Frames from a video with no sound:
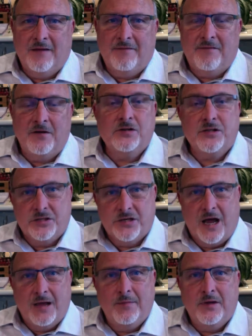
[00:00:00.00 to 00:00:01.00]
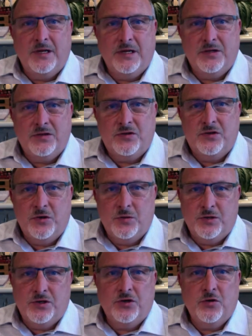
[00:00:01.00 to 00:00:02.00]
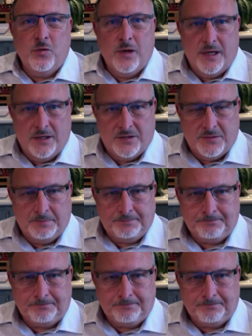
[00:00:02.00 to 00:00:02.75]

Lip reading: first assignment is due in 2 weeks.